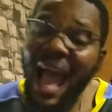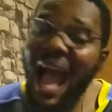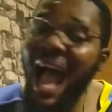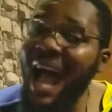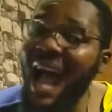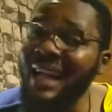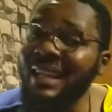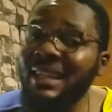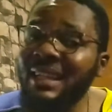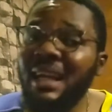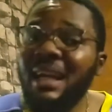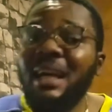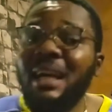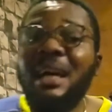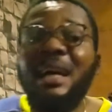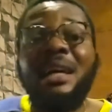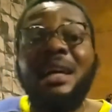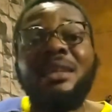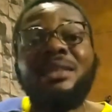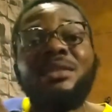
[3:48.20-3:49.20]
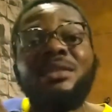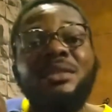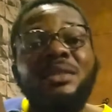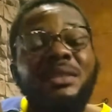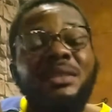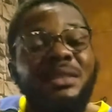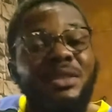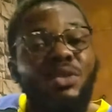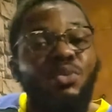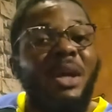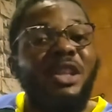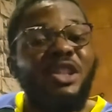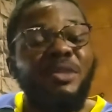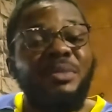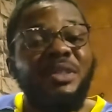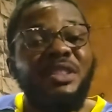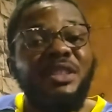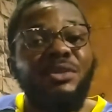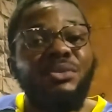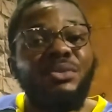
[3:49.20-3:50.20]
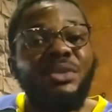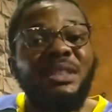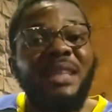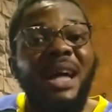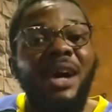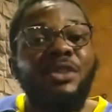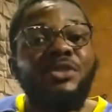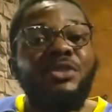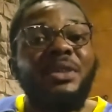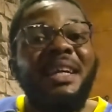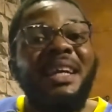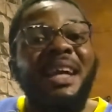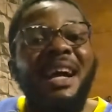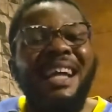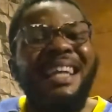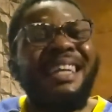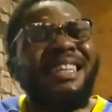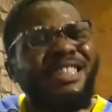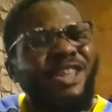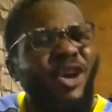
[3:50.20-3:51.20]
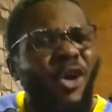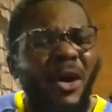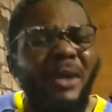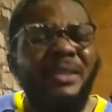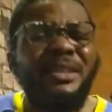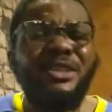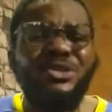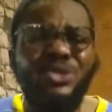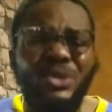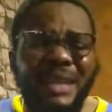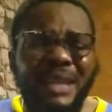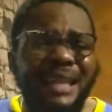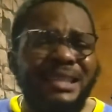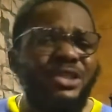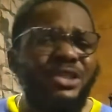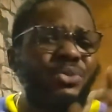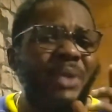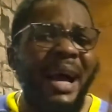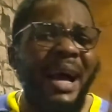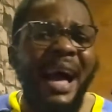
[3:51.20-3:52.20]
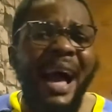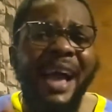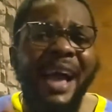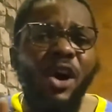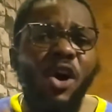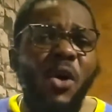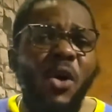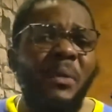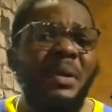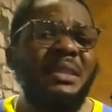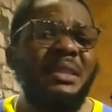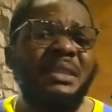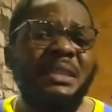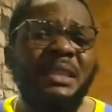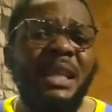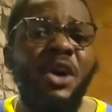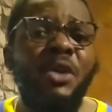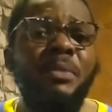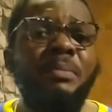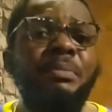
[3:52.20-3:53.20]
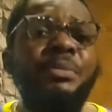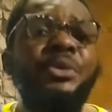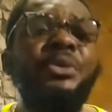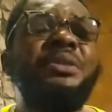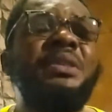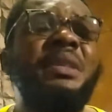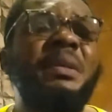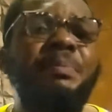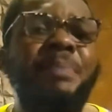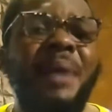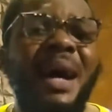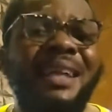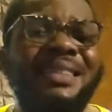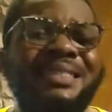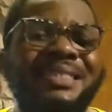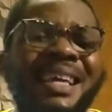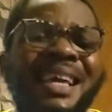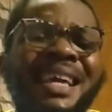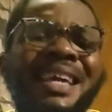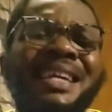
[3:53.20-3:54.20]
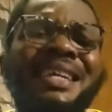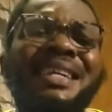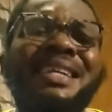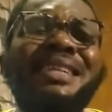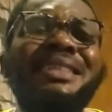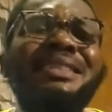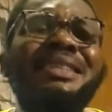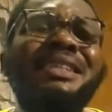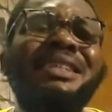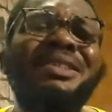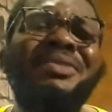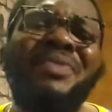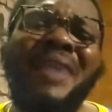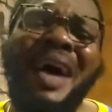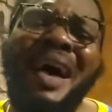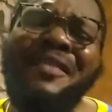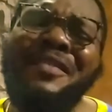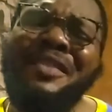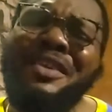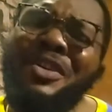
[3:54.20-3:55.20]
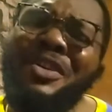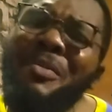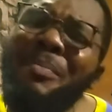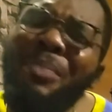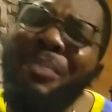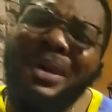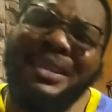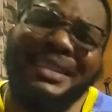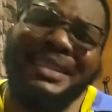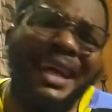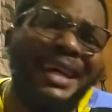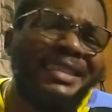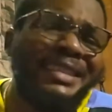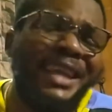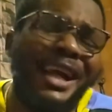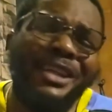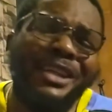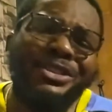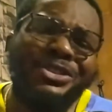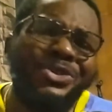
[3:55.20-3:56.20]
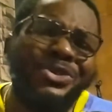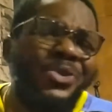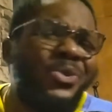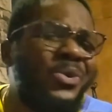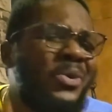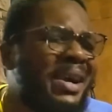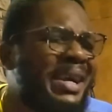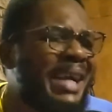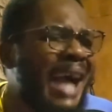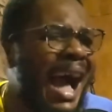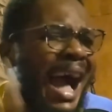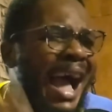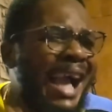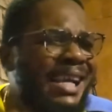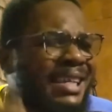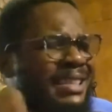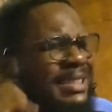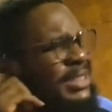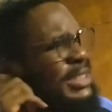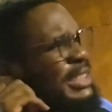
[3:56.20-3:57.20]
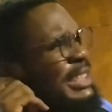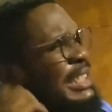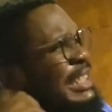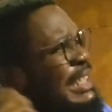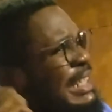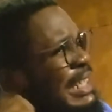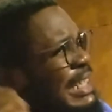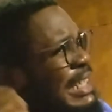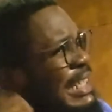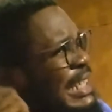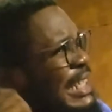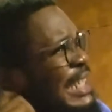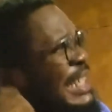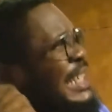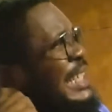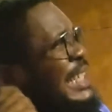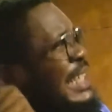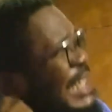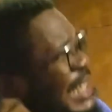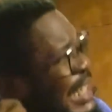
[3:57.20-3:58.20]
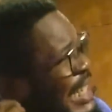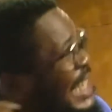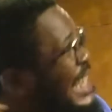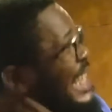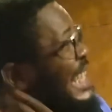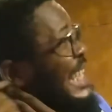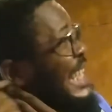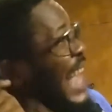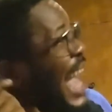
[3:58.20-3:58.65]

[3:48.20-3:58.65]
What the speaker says: and the way the music will sound in the audience. So that is why I always tell music bands, it is very important that you guys hear me